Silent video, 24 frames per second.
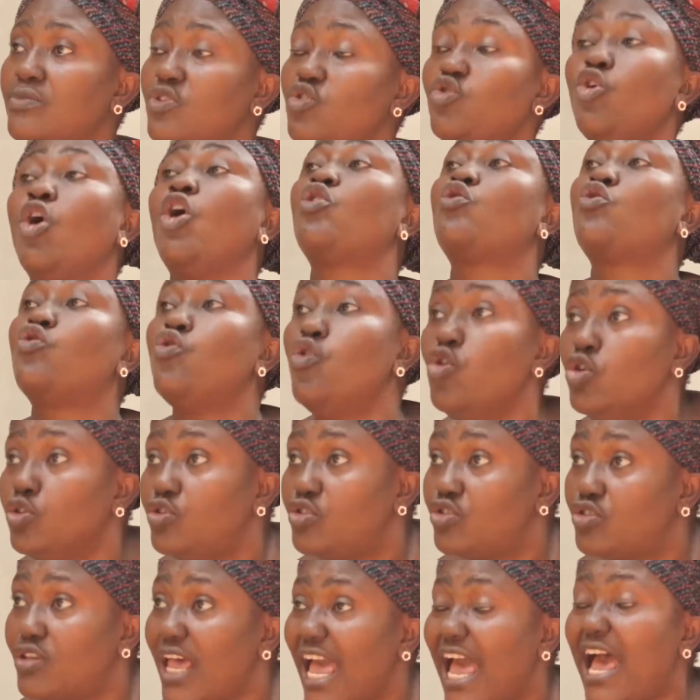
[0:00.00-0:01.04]
Your
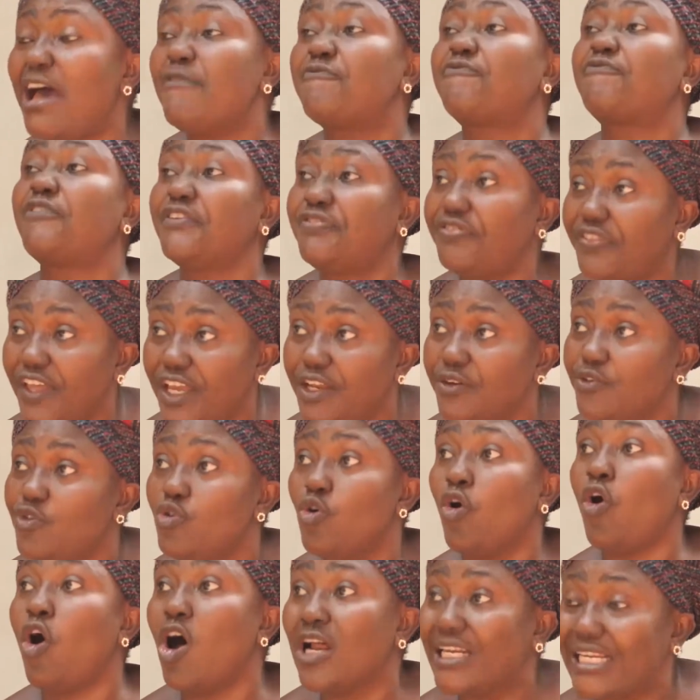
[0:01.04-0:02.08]
goods, everything
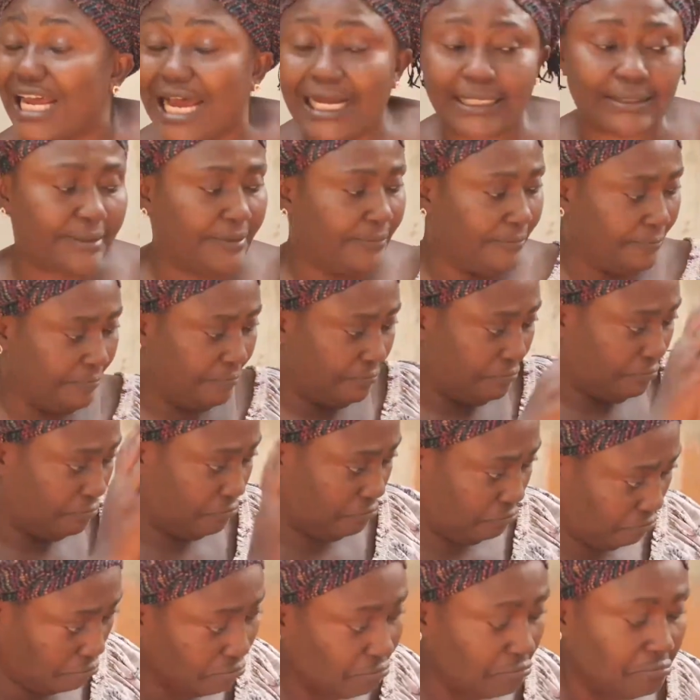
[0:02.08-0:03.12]
you ordered.
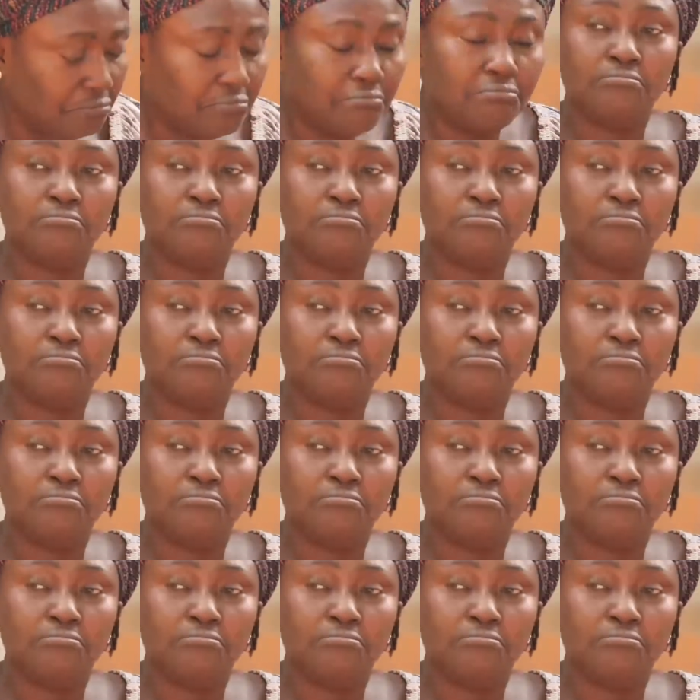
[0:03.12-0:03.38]
Mm.